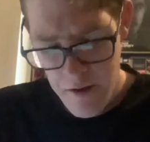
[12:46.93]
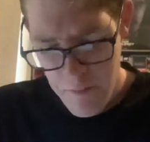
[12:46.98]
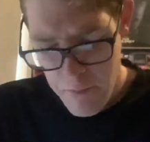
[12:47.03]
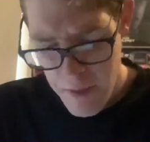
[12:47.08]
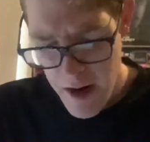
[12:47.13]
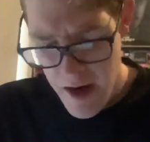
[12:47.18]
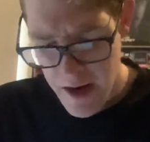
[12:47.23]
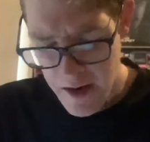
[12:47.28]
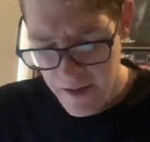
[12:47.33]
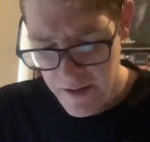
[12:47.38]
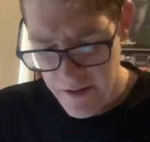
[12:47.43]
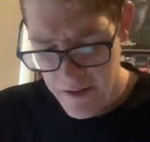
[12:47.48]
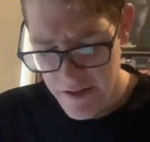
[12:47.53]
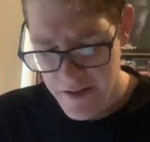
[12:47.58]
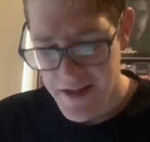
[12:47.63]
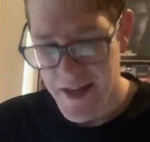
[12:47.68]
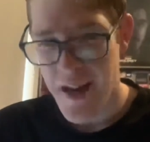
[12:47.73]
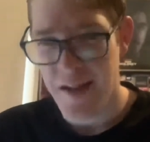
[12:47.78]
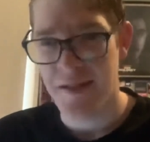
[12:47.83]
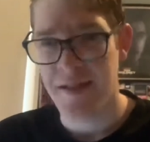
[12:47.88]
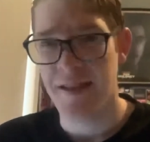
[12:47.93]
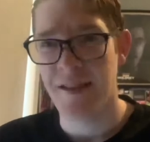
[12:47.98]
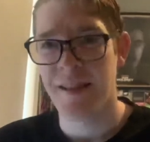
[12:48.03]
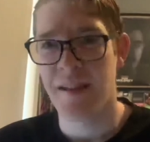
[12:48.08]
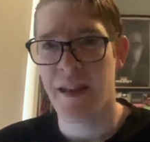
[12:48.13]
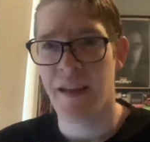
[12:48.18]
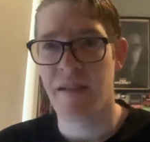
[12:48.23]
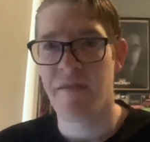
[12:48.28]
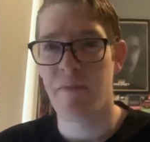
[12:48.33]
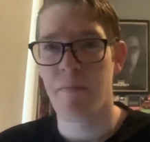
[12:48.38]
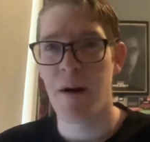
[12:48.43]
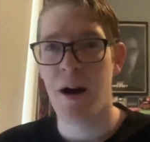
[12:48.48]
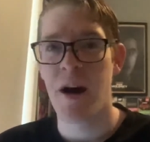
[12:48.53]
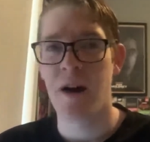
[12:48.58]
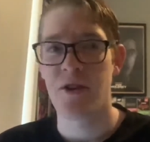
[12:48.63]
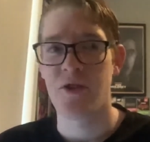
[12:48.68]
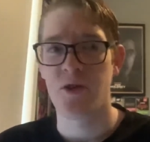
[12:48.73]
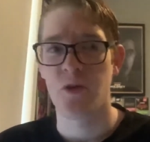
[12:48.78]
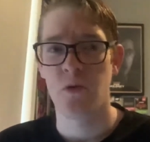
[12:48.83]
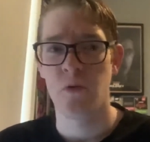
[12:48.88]
But does it leave
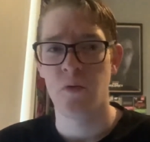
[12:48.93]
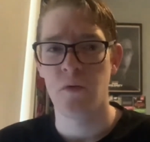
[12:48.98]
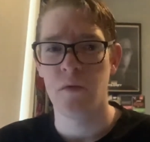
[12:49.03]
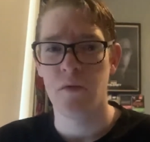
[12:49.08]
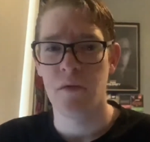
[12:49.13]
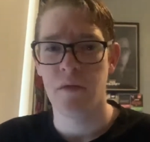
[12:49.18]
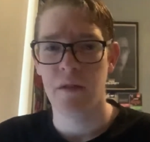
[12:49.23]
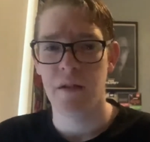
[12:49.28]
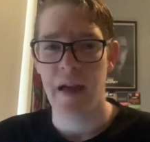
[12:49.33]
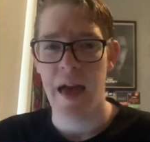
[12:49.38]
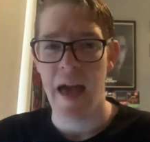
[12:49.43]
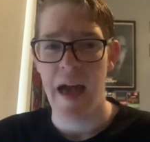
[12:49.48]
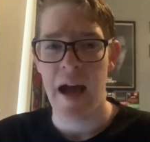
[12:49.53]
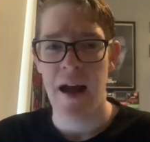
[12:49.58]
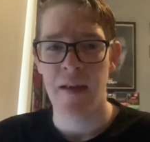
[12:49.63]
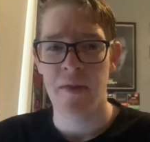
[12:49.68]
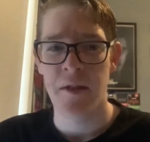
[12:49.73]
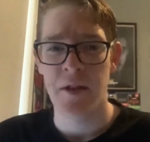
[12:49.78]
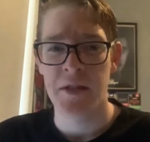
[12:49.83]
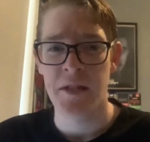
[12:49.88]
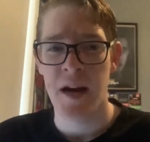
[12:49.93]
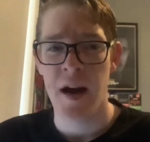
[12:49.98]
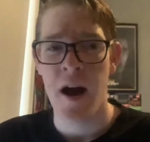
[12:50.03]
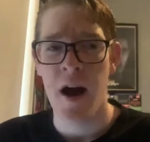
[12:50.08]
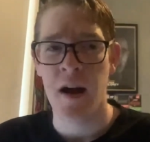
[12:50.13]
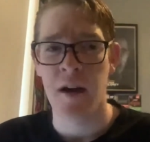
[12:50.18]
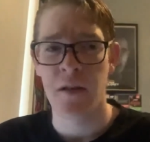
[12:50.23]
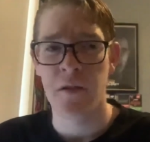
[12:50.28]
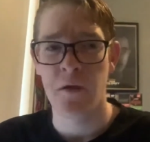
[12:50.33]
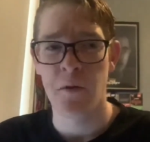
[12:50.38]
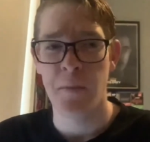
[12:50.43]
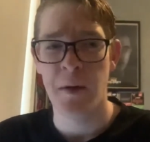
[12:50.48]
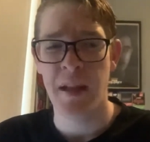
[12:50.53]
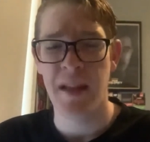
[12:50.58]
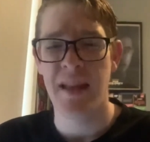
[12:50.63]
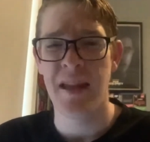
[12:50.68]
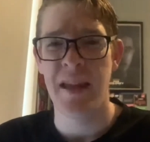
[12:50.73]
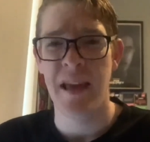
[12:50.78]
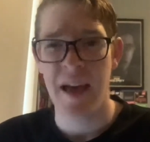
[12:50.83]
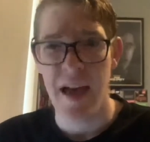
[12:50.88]
Marshall out in the dark a little
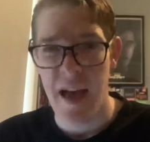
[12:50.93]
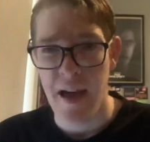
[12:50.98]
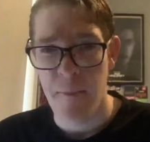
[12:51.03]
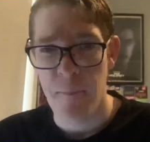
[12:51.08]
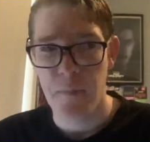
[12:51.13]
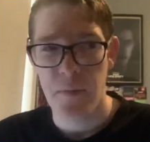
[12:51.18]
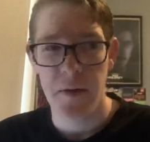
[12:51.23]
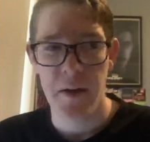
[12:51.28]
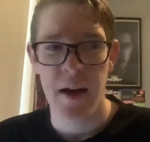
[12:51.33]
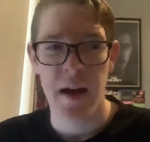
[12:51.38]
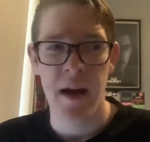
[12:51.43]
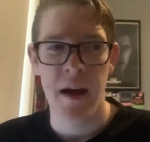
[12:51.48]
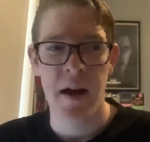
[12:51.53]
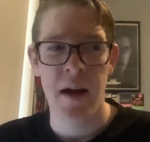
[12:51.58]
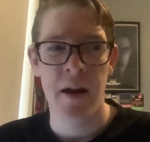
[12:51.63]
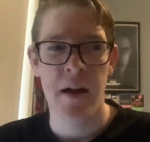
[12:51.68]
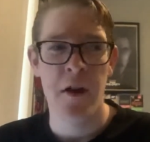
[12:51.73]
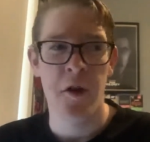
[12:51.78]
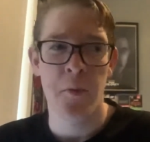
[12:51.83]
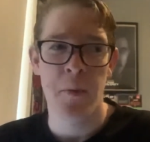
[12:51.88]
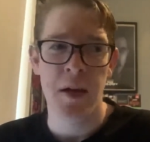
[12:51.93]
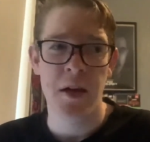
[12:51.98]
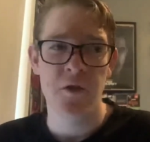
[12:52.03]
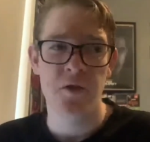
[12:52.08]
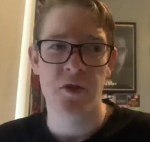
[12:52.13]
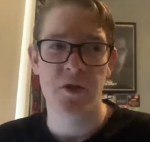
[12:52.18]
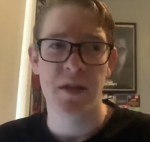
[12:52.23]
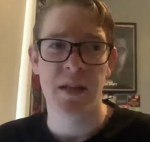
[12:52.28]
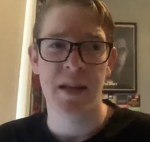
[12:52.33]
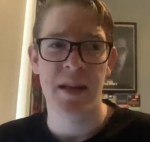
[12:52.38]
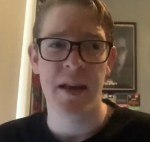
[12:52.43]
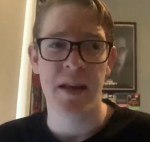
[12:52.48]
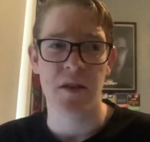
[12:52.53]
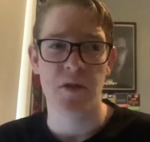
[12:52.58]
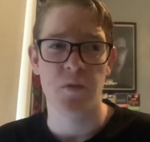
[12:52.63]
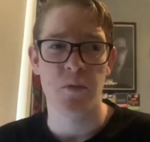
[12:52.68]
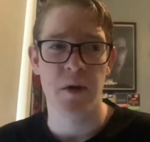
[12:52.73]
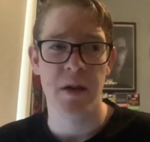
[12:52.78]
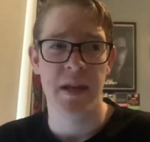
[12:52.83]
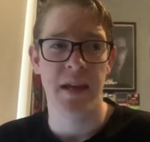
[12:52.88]
bit? Yeah. It'll be interesting
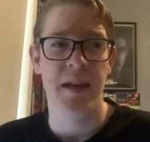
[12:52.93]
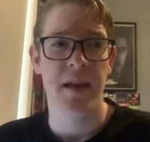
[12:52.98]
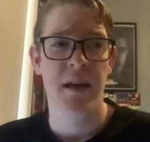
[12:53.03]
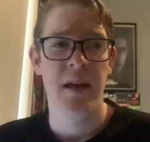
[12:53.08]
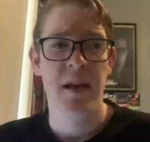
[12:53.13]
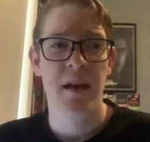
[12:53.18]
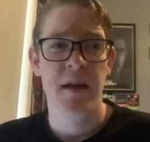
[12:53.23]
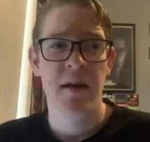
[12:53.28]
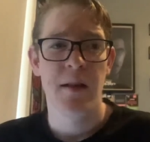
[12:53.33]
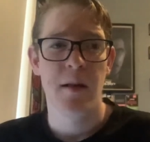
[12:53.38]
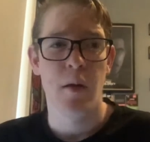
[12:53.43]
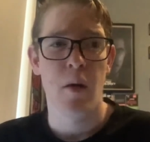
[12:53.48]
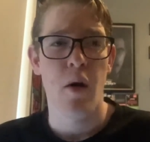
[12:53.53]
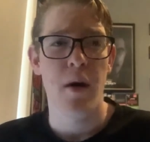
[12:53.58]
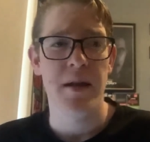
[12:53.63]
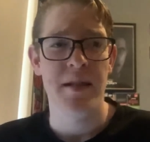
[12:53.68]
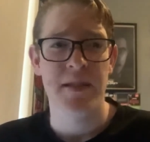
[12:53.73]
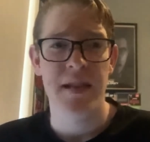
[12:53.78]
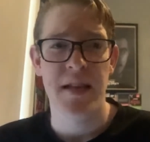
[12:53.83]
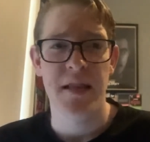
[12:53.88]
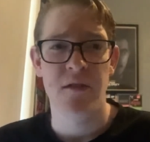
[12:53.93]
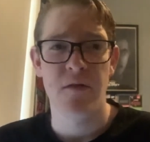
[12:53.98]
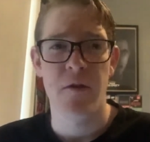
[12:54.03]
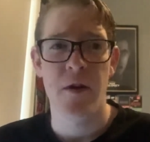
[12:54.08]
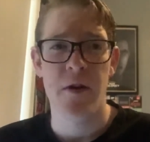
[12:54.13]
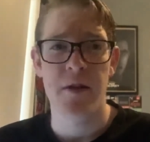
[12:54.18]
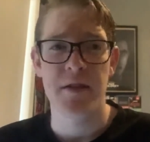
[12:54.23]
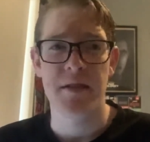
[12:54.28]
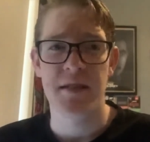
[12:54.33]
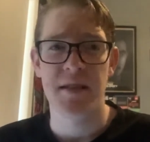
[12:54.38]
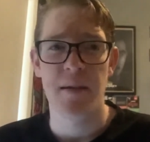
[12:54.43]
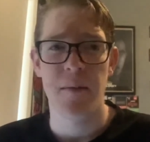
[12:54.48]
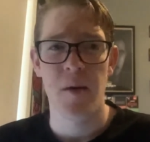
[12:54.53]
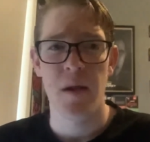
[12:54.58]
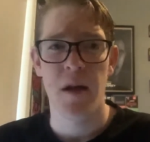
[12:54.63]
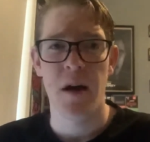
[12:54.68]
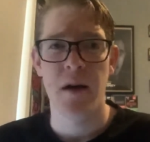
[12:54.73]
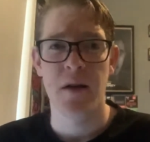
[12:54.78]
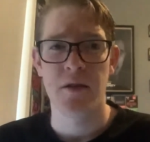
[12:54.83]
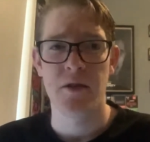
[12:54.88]
next week. Lycett's very
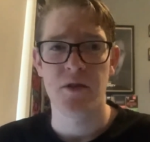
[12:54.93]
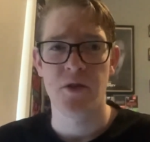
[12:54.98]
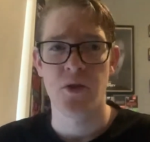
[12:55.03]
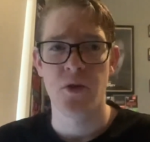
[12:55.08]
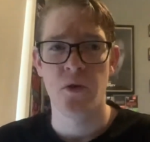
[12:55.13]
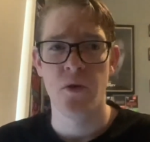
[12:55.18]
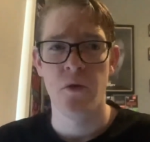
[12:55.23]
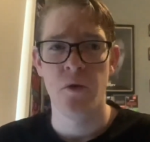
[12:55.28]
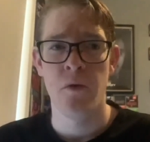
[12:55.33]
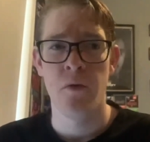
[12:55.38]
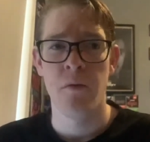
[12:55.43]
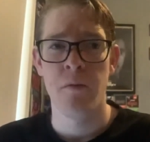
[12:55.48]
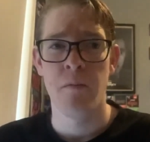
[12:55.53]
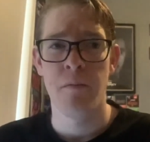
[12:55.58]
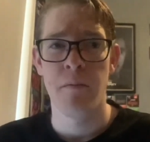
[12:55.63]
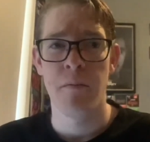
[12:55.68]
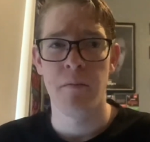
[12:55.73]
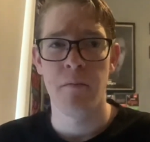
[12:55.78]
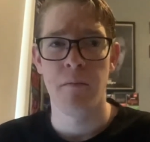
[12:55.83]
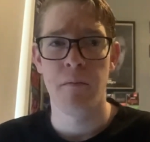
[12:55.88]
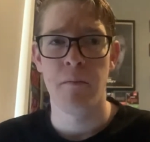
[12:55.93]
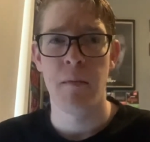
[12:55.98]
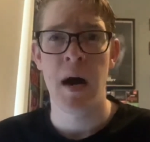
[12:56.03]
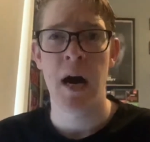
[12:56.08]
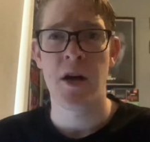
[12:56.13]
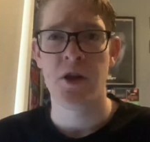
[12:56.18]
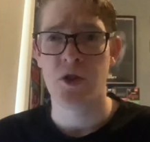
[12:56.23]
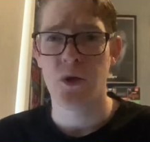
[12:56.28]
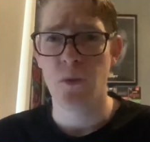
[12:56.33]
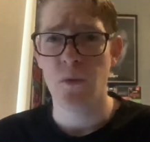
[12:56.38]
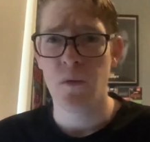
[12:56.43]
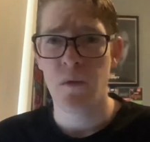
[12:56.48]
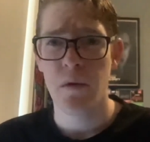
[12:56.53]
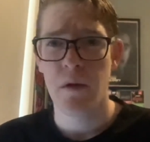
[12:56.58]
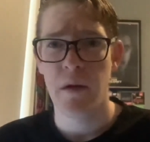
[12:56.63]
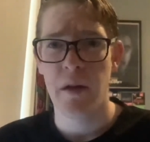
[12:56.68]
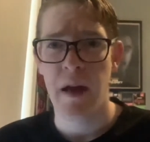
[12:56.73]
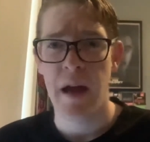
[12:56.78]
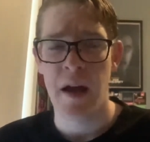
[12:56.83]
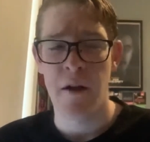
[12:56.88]
similar to Marshall
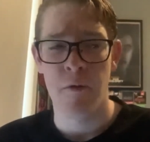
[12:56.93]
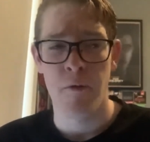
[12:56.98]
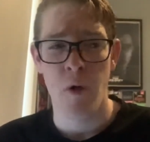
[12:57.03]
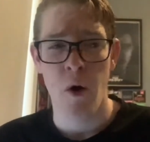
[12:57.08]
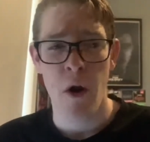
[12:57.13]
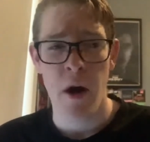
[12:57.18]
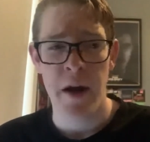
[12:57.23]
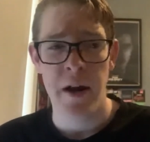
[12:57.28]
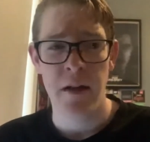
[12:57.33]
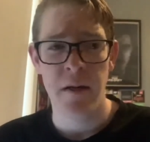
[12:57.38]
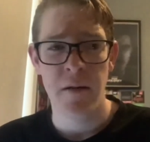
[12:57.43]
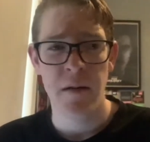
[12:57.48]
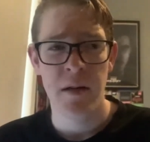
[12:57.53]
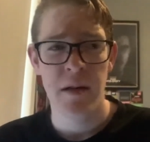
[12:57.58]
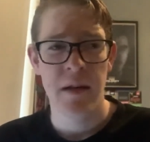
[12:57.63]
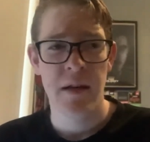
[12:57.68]
and Ryder.